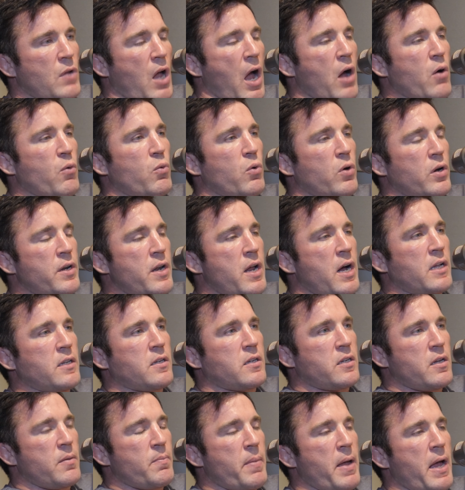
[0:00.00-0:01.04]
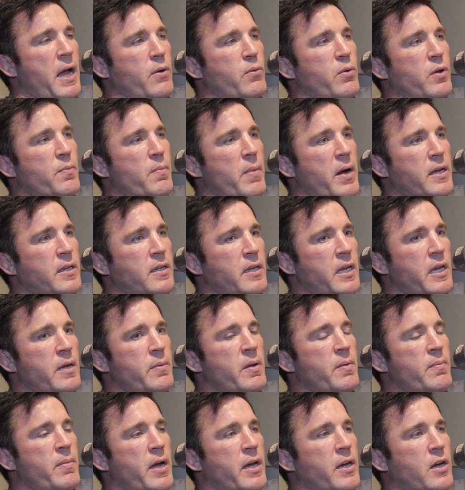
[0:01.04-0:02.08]
I would not sit back with my team
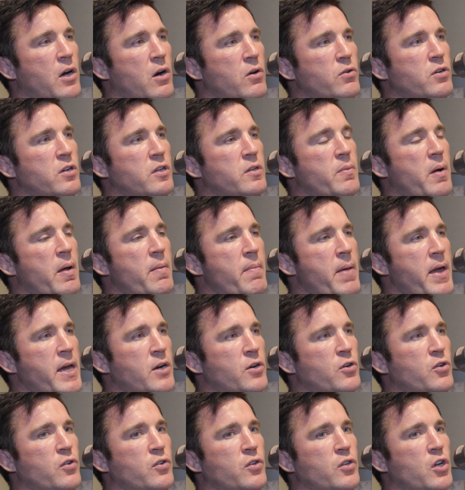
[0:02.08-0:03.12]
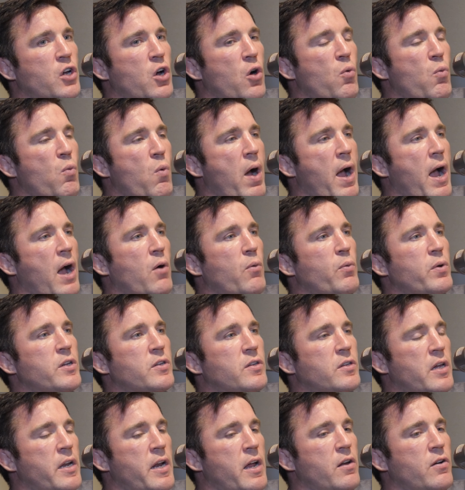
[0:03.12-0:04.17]
and my coaches and my managers and go, wow, we
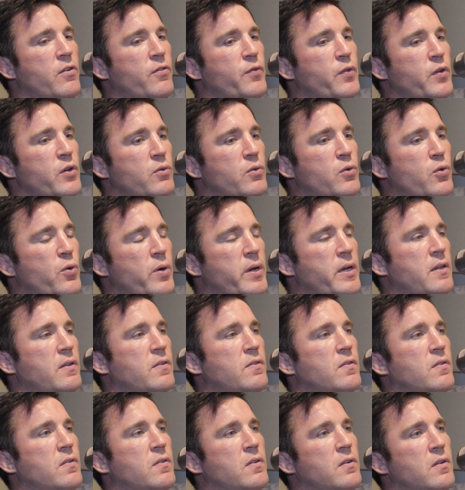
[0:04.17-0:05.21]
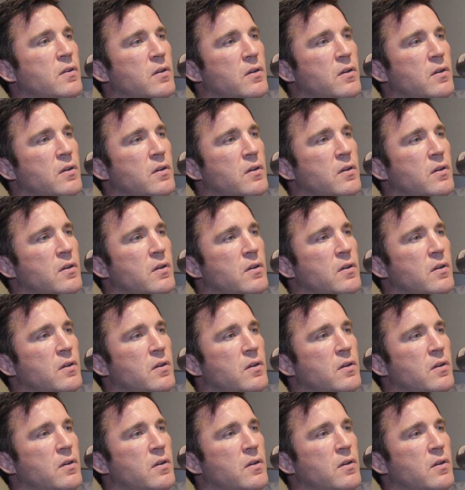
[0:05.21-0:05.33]
sent out a few tweets.